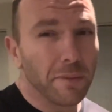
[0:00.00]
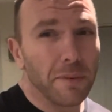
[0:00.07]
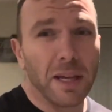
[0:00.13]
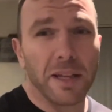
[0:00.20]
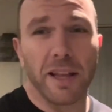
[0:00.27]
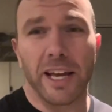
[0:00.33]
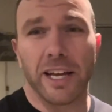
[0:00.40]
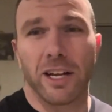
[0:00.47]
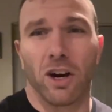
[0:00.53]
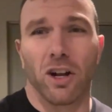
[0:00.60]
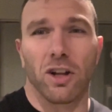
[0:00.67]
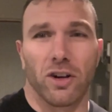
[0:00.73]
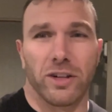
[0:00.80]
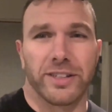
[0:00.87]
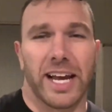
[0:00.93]
There you go,
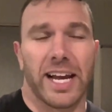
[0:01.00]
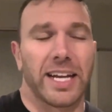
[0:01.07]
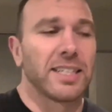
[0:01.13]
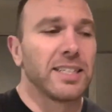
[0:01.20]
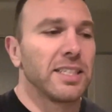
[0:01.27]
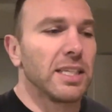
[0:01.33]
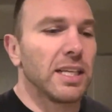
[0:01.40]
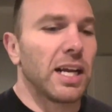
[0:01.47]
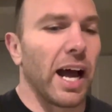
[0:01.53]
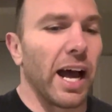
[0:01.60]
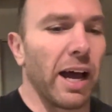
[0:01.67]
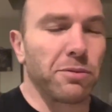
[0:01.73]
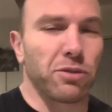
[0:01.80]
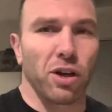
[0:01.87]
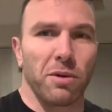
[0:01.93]
look, ding. So
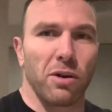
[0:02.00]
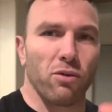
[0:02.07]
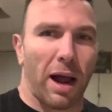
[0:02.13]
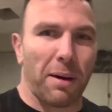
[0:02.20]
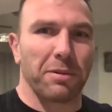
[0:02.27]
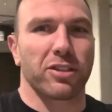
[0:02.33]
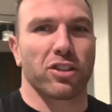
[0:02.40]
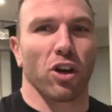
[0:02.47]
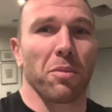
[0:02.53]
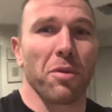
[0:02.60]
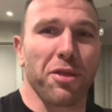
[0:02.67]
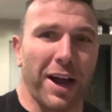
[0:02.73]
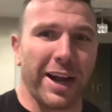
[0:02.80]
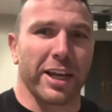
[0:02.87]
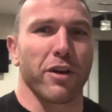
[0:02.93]
I'm gonna wrap this up.
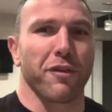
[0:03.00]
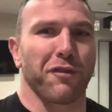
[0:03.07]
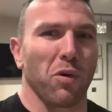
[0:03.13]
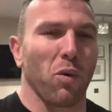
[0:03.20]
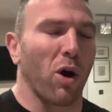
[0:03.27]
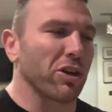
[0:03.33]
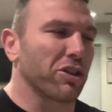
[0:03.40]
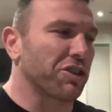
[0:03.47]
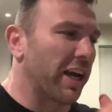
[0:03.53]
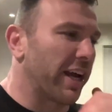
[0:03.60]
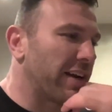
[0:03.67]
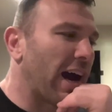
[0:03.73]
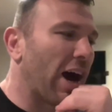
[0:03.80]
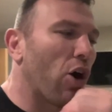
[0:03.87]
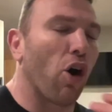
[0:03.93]
Thank you for
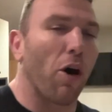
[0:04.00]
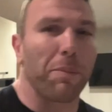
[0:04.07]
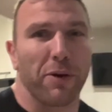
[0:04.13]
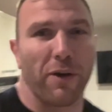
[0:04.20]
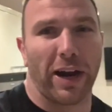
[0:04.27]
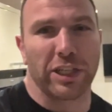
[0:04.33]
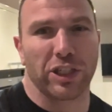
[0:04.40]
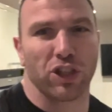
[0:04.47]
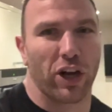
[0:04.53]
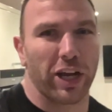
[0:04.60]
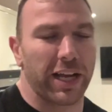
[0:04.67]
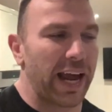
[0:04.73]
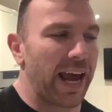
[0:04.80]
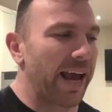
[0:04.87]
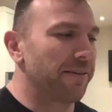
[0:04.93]
watching. I hope you're
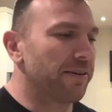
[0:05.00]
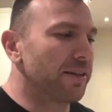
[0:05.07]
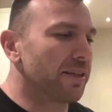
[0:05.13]
enjoying it.